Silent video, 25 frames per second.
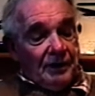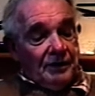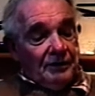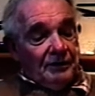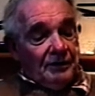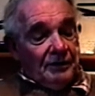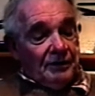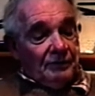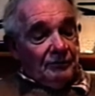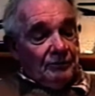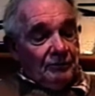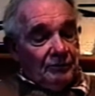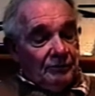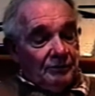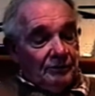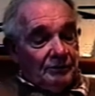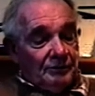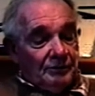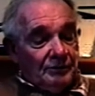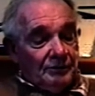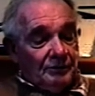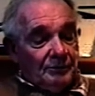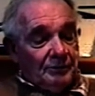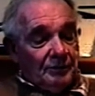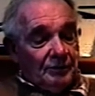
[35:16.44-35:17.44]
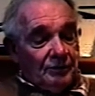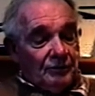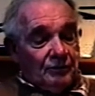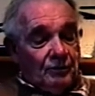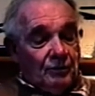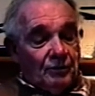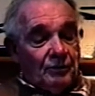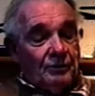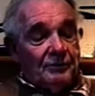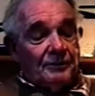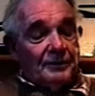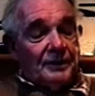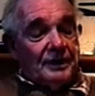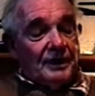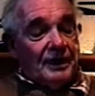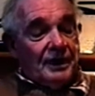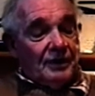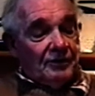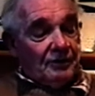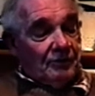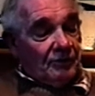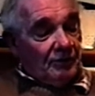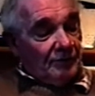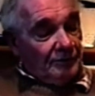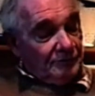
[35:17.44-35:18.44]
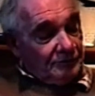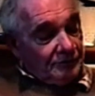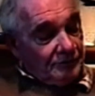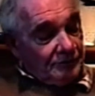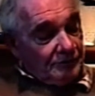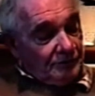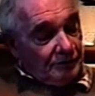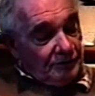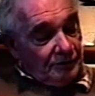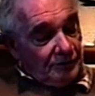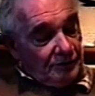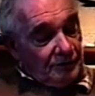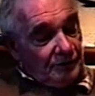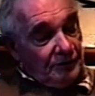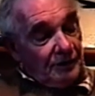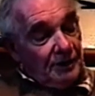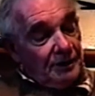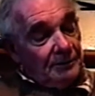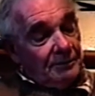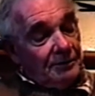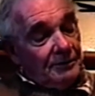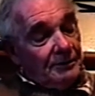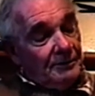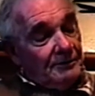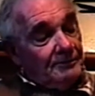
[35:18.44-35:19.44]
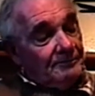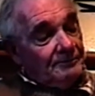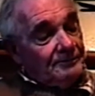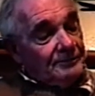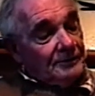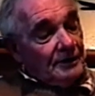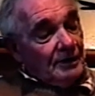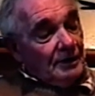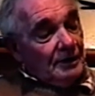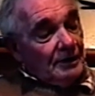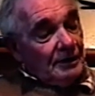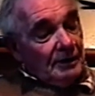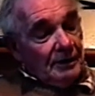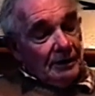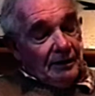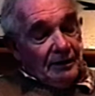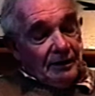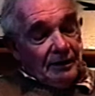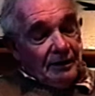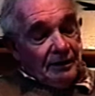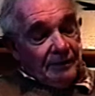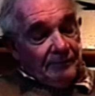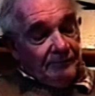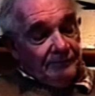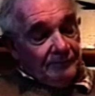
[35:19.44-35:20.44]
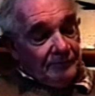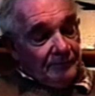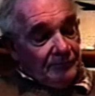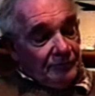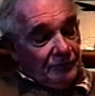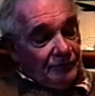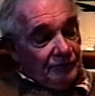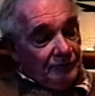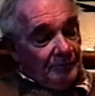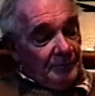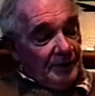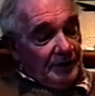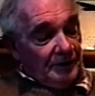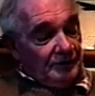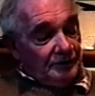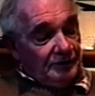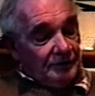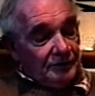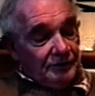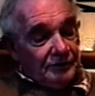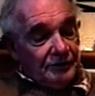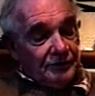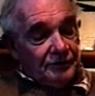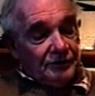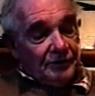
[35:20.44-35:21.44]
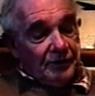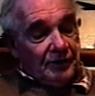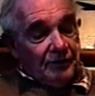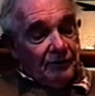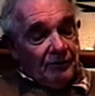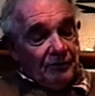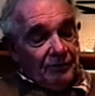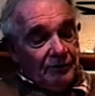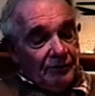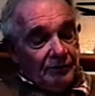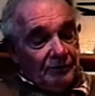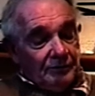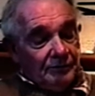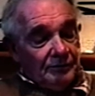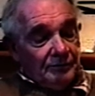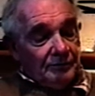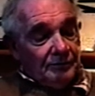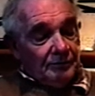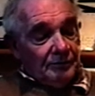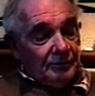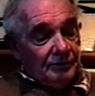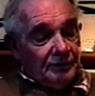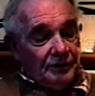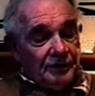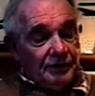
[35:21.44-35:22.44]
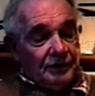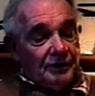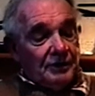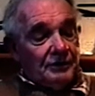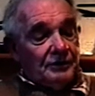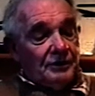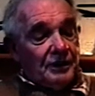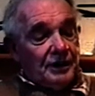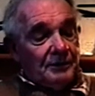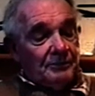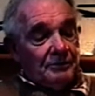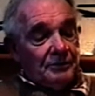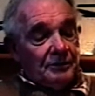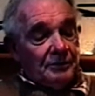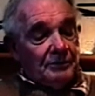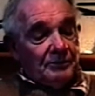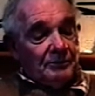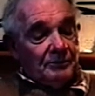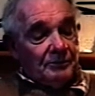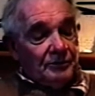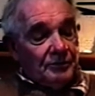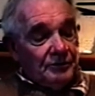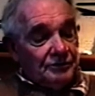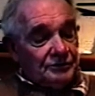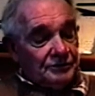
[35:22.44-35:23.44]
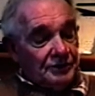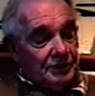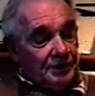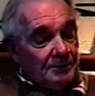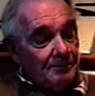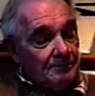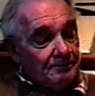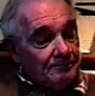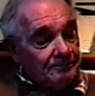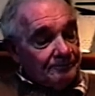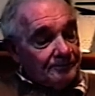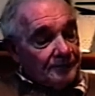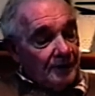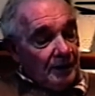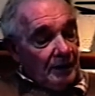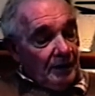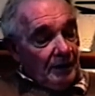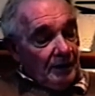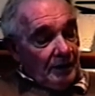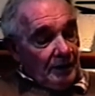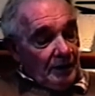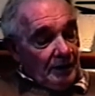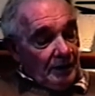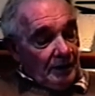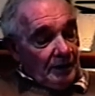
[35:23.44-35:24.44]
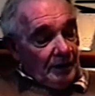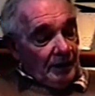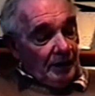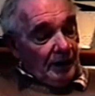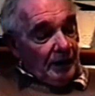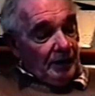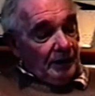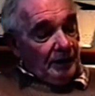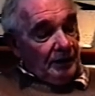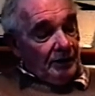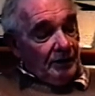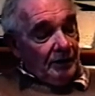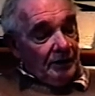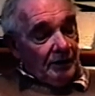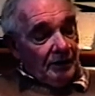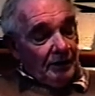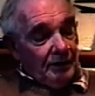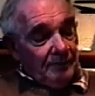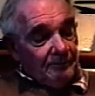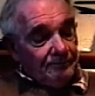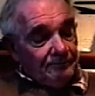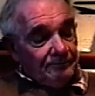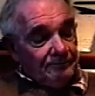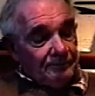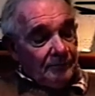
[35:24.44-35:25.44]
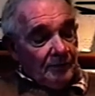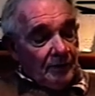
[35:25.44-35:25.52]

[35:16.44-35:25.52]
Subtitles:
I'll call it the archives in Napier. It was from actually the Tauranga, the Napier Museum, and